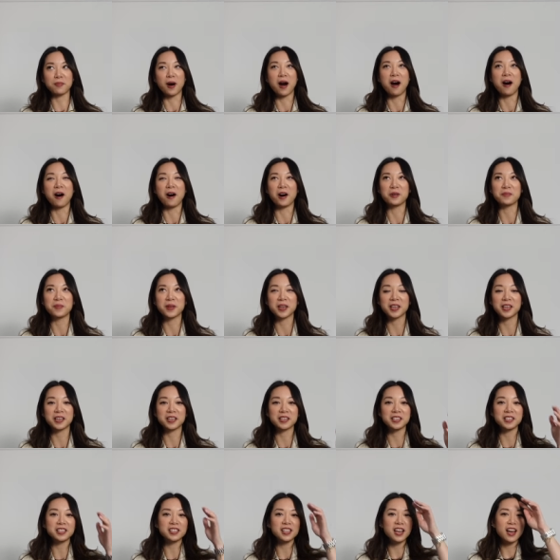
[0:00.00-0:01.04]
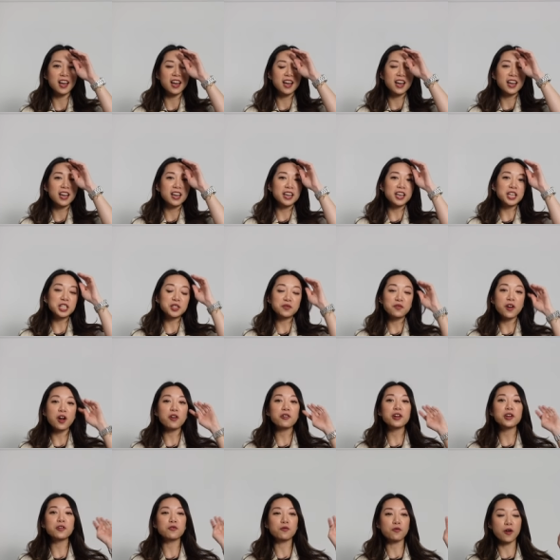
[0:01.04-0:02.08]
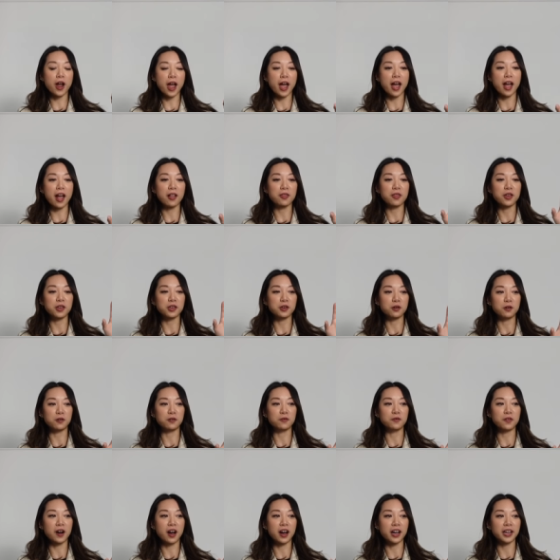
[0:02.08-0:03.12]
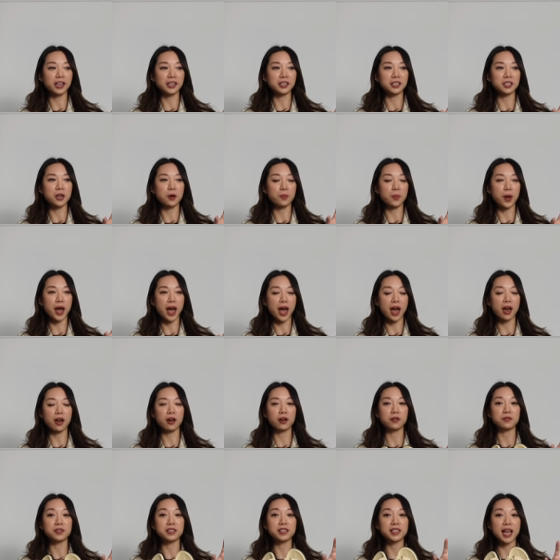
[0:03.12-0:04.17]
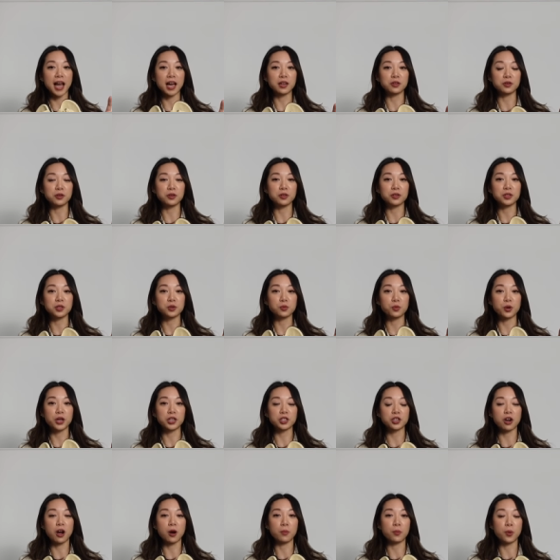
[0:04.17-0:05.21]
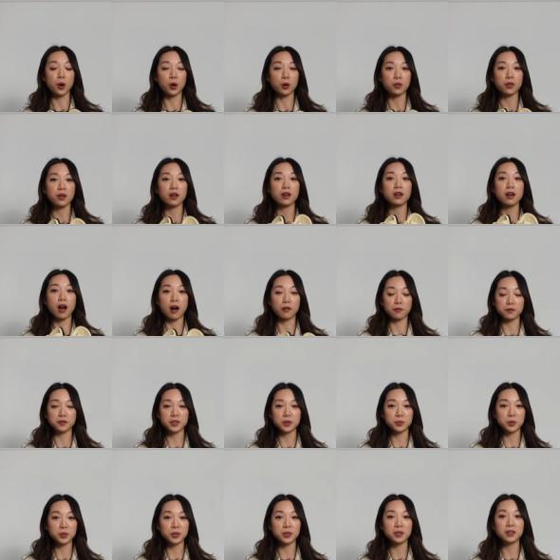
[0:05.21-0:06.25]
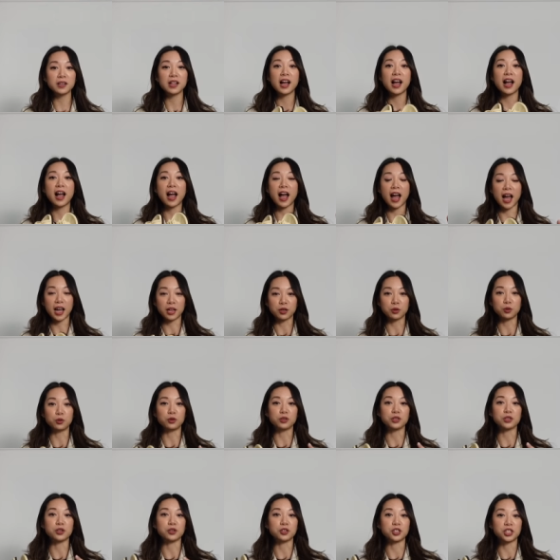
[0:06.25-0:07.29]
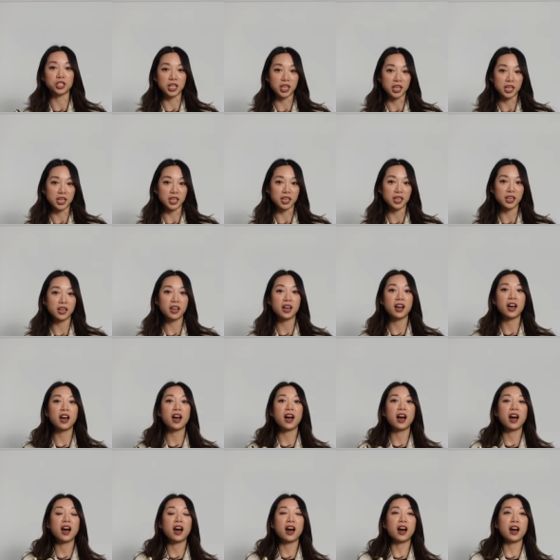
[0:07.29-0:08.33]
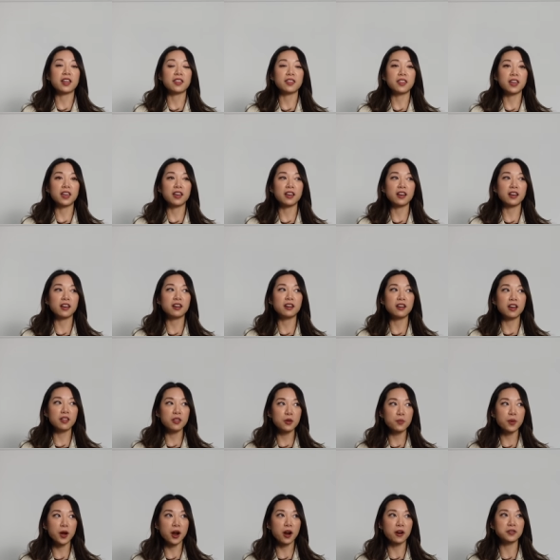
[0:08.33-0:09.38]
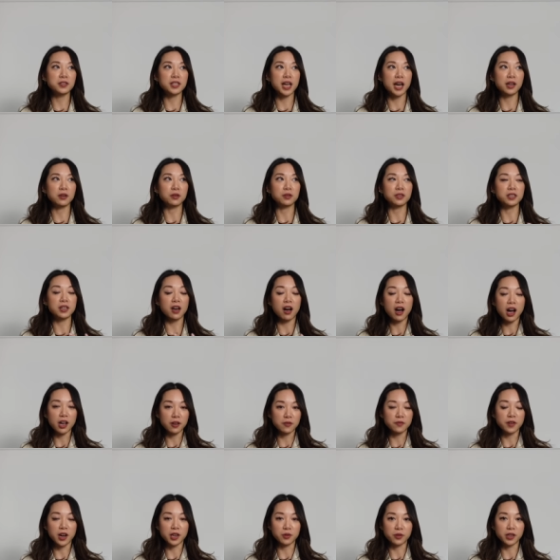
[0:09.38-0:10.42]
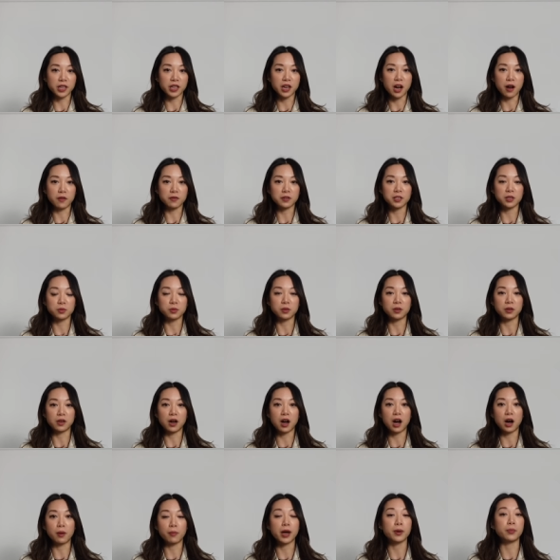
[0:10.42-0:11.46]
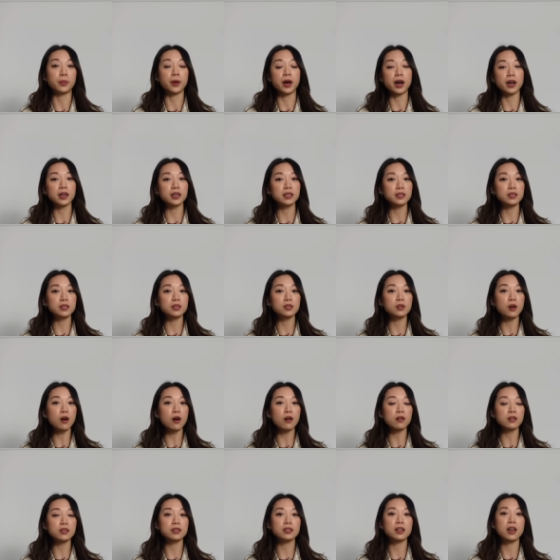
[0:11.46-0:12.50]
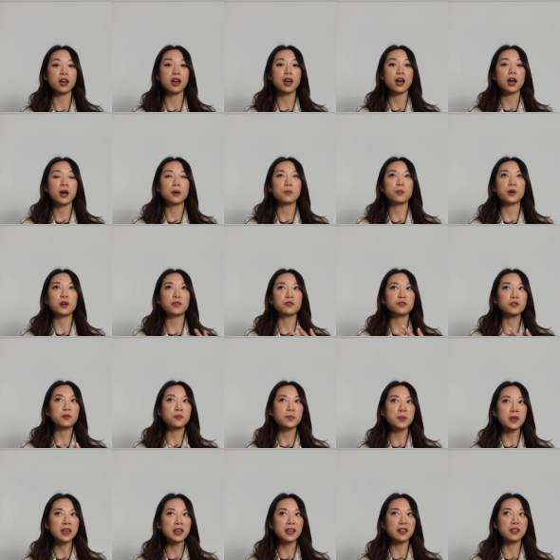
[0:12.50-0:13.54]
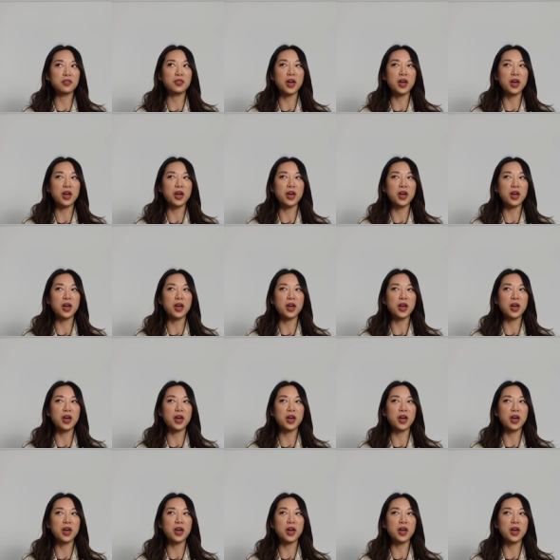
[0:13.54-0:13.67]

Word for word: part because it's very rare that you'll find a pair of sandals which are both comfortable and also chic. I think another pair of sandals that I find really comfortable are my Birkenstocks, but for me